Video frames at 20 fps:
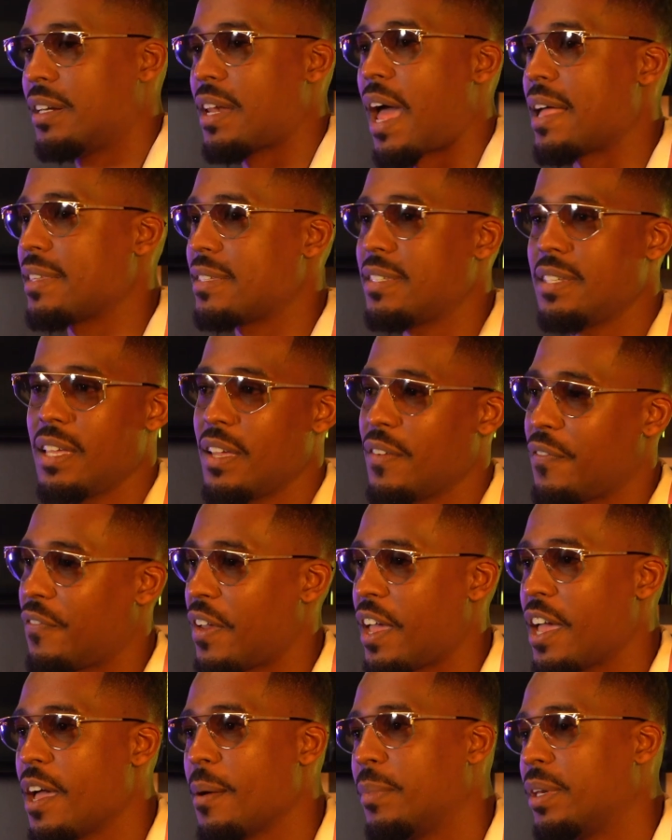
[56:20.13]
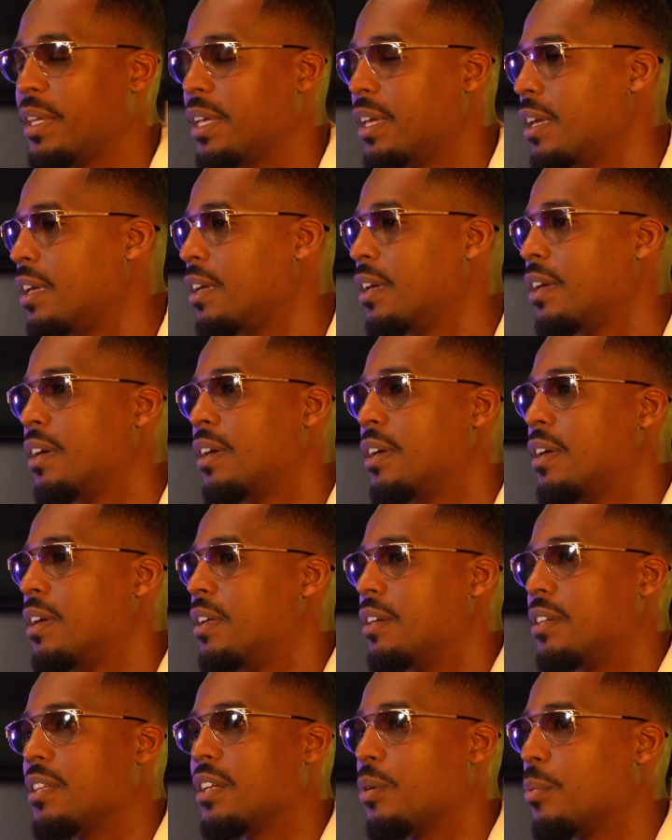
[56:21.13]
not seeing family,
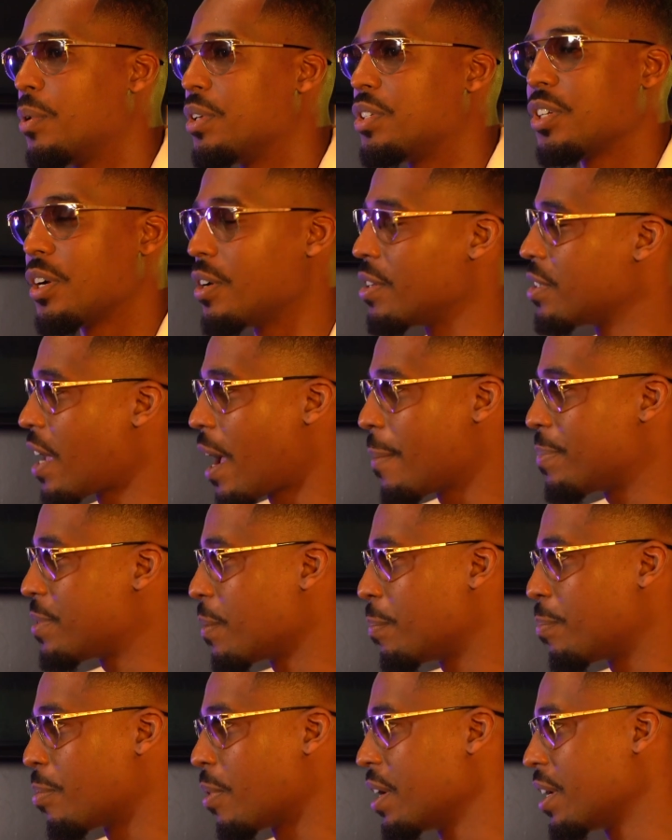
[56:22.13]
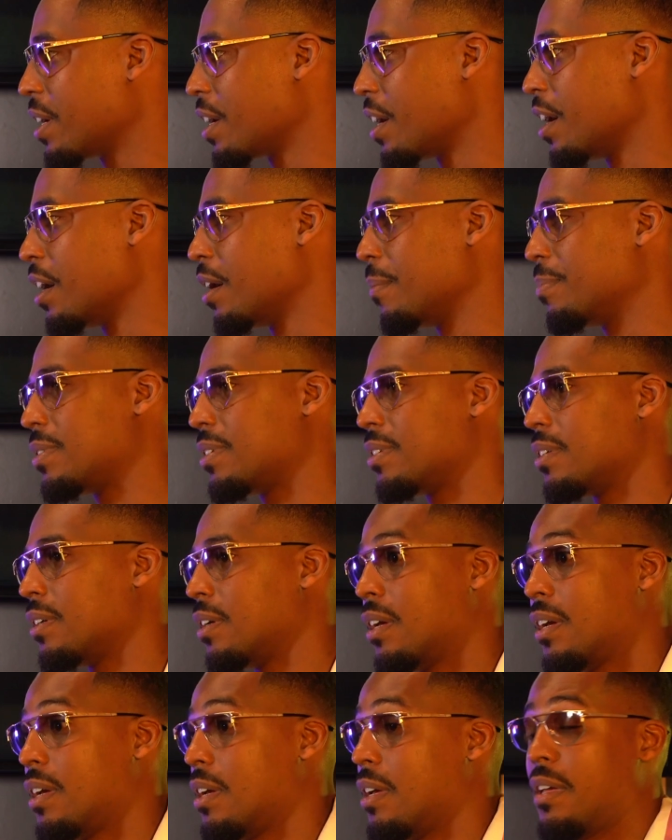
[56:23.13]
dealing with certain types of breakups,
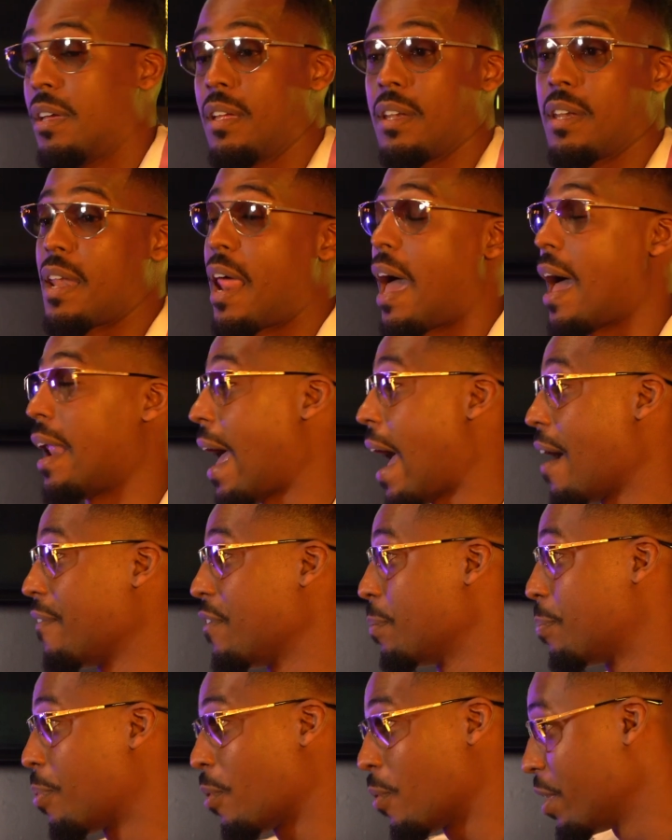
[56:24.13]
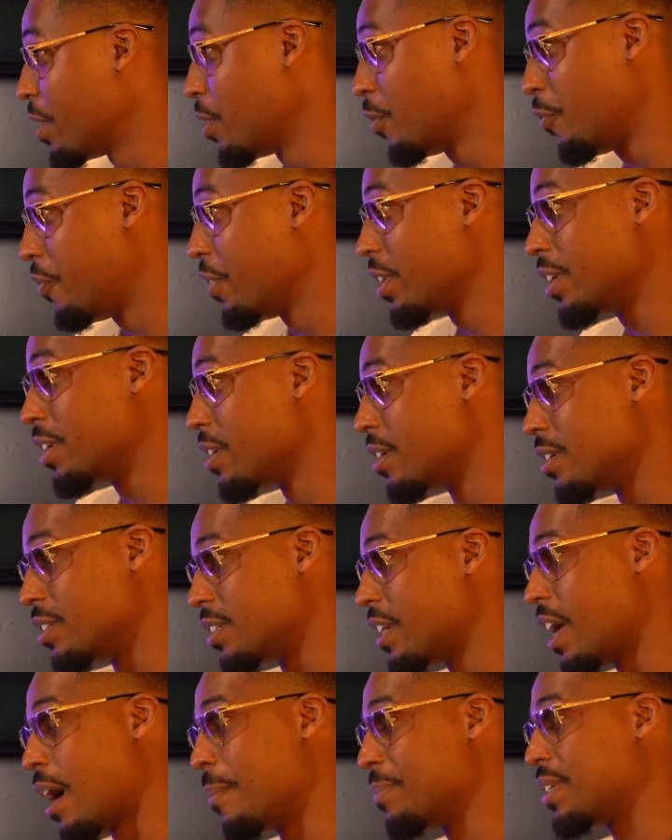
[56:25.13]
not having parental
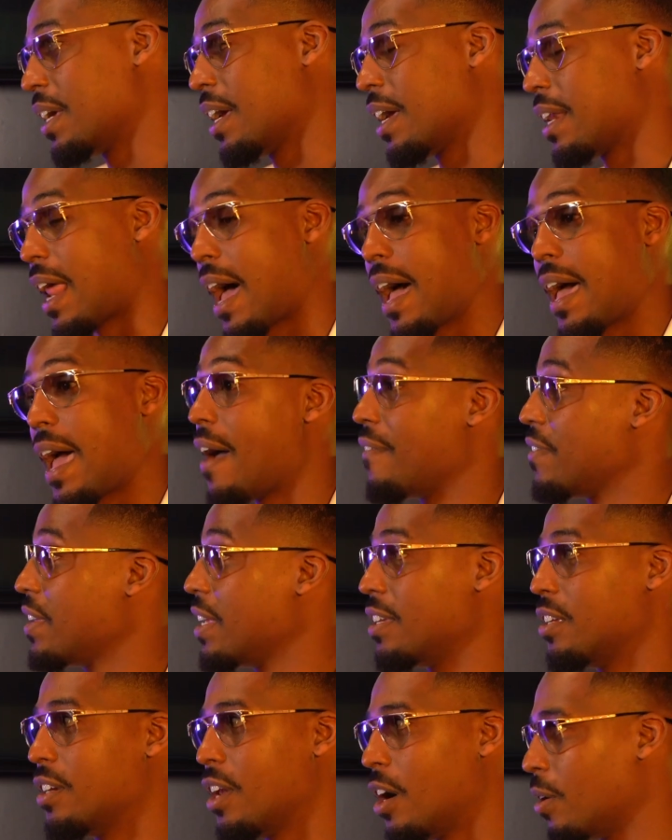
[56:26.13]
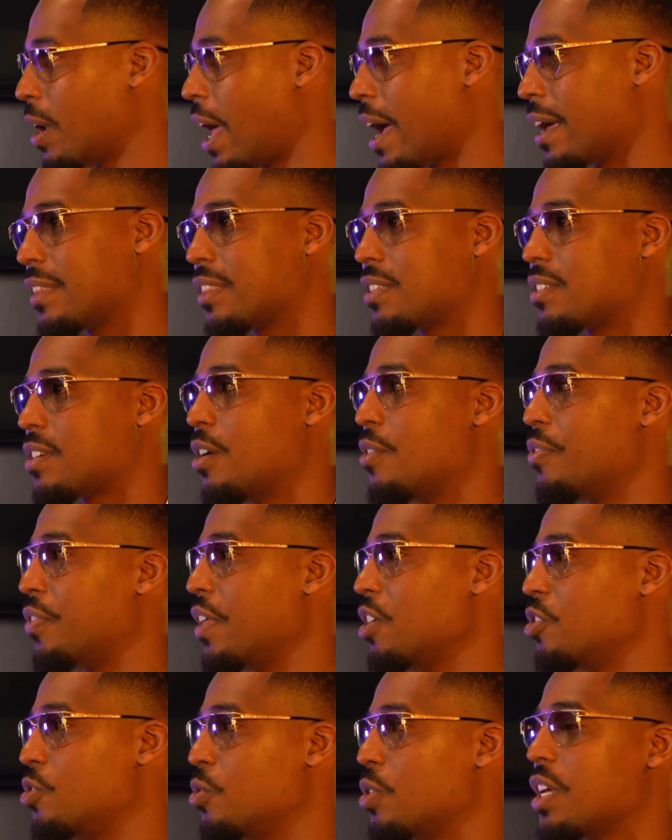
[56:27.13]
figures. You know what I'm saying? Not having, you know, like certain
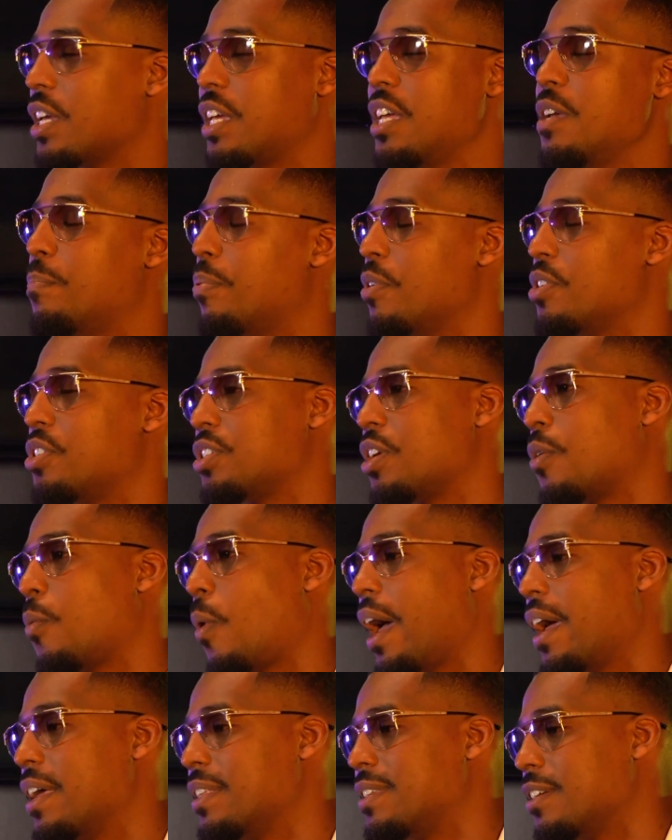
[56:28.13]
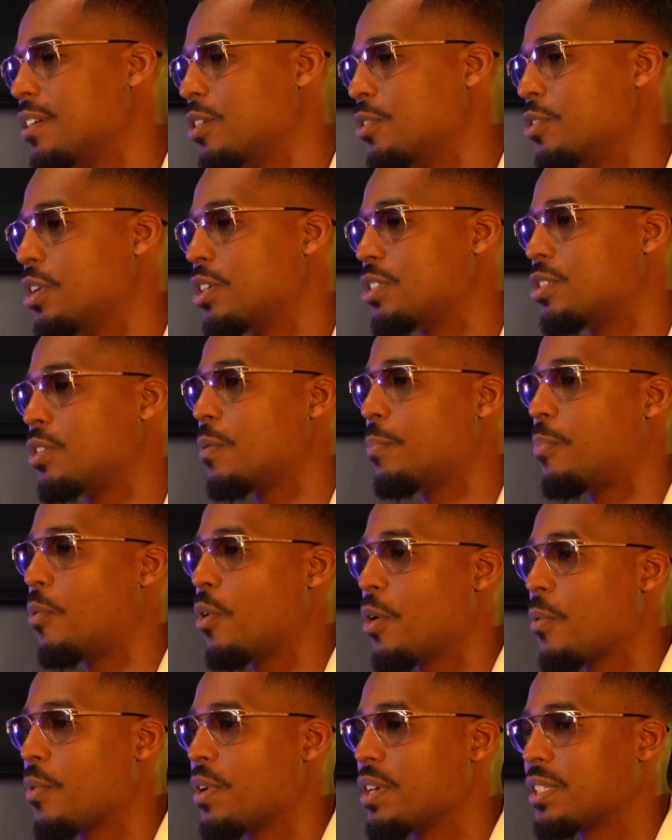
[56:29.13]
things you can keep pushing away until you get to a
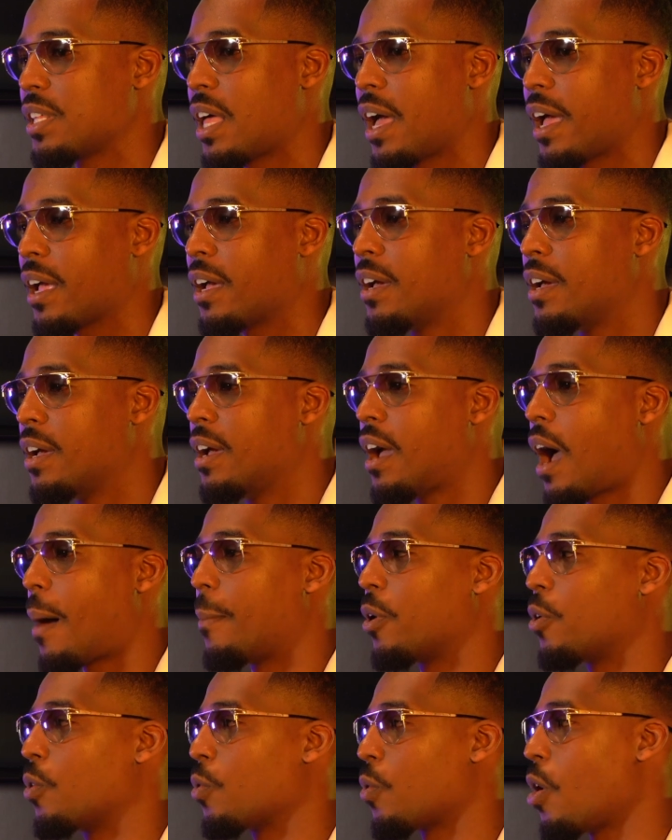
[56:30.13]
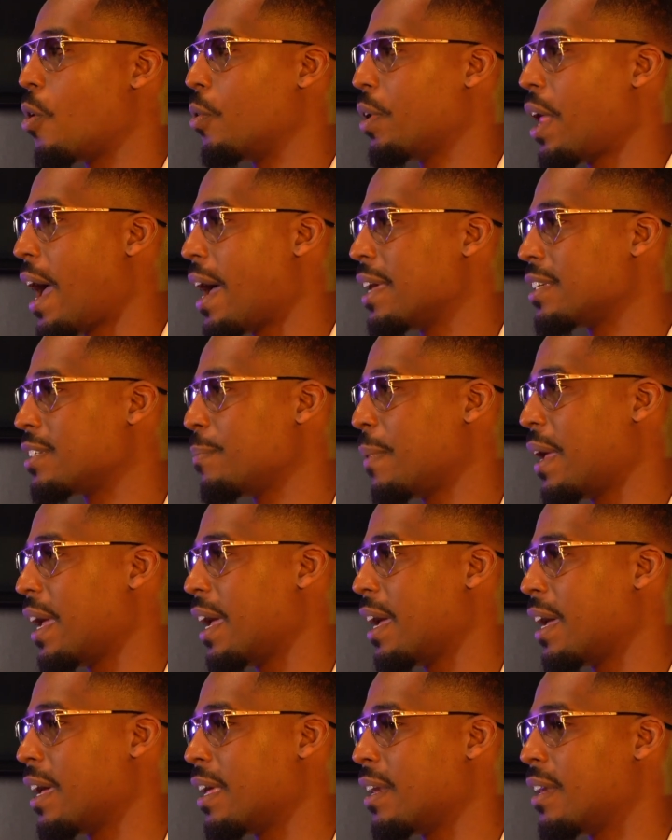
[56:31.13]
point where it's like I'm a grown ass
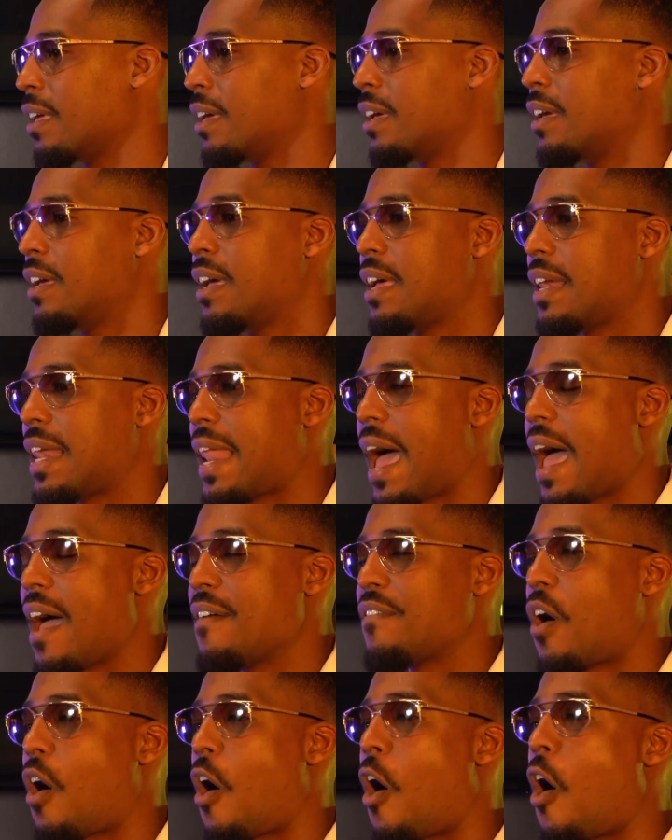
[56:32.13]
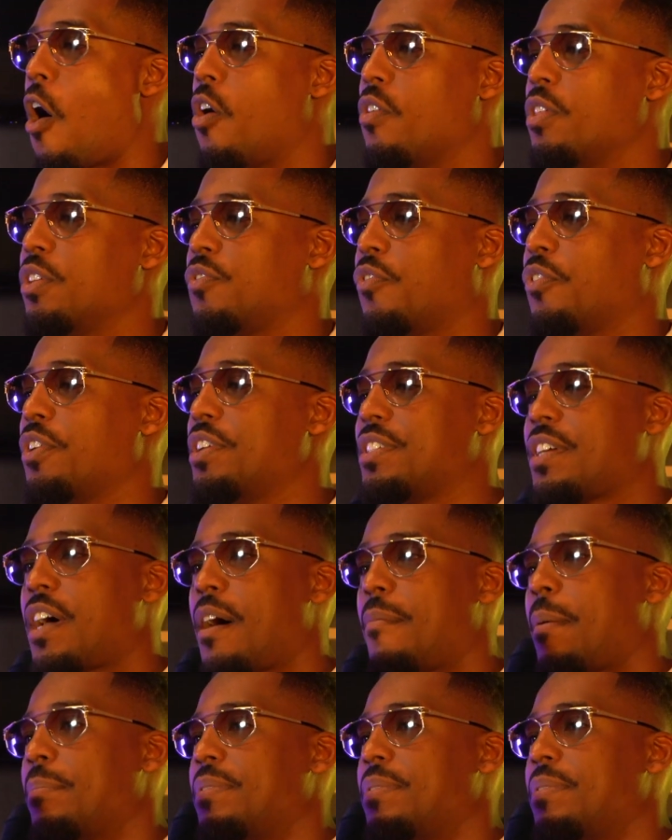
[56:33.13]
man. Now I have all this free time.